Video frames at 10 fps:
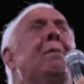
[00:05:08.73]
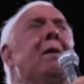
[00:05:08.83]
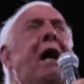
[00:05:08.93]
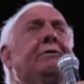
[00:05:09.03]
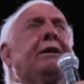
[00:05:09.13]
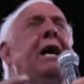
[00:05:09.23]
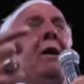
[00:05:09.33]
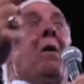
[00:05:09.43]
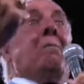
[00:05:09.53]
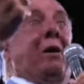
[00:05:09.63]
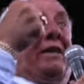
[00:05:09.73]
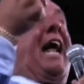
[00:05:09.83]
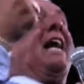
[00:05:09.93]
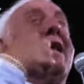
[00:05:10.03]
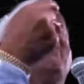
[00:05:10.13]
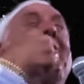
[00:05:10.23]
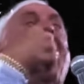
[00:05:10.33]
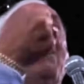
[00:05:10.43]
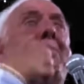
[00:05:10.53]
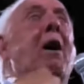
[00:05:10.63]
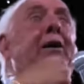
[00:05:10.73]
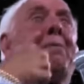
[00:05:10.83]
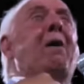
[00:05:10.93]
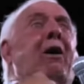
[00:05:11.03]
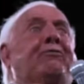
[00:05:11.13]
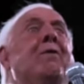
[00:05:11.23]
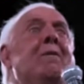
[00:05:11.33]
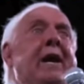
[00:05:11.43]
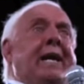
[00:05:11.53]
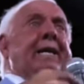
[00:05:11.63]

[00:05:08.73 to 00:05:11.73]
belt, but the NWA belt he bought from me.